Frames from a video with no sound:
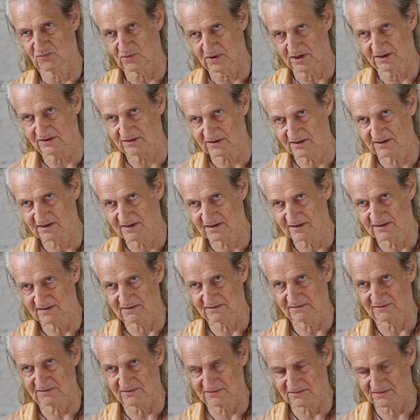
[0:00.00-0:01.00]
with
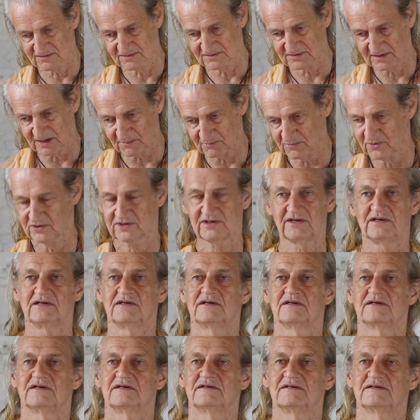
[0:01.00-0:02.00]
somebody
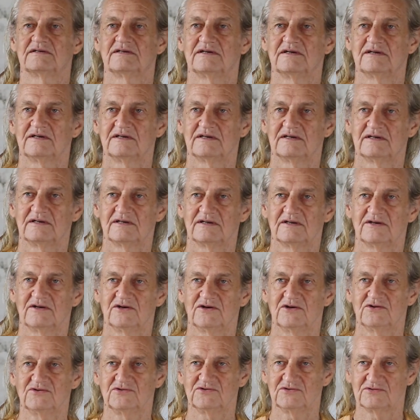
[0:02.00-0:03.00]

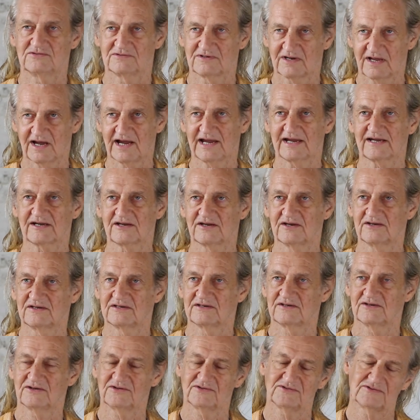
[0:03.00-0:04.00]
who you like,
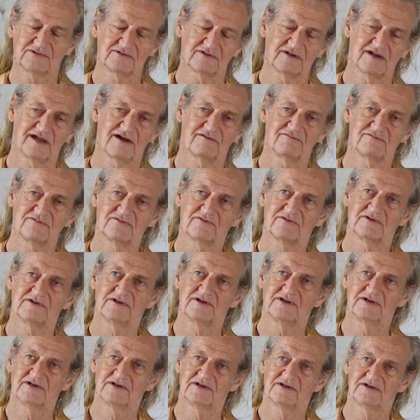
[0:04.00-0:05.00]
who you love,
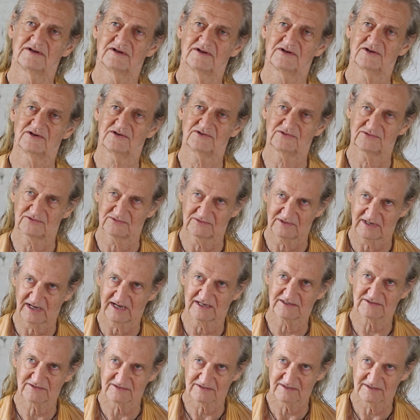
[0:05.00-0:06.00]
who you
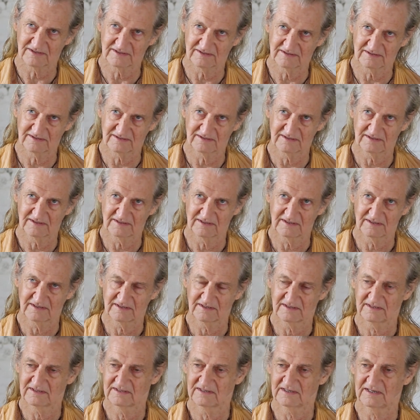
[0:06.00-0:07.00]
lust.
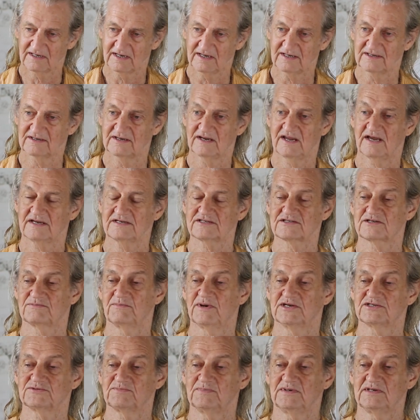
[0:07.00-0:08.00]
And lust
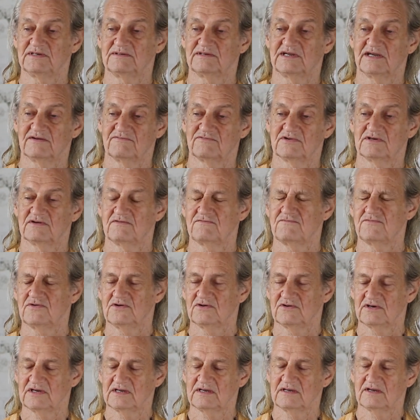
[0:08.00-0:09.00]
must be given a
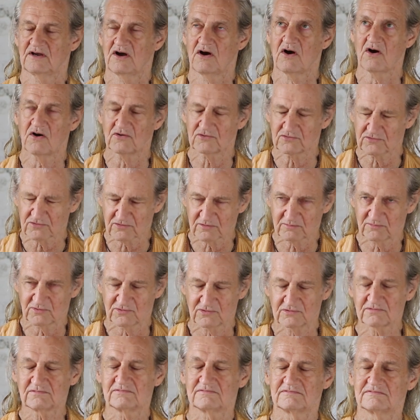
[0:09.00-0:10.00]
very
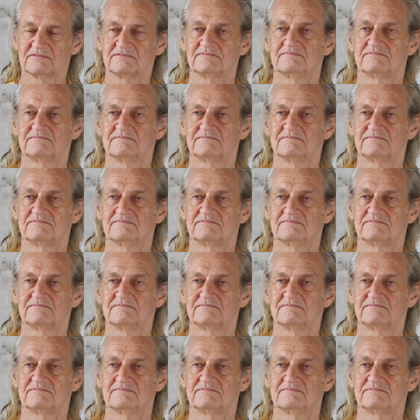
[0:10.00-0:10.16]
honorable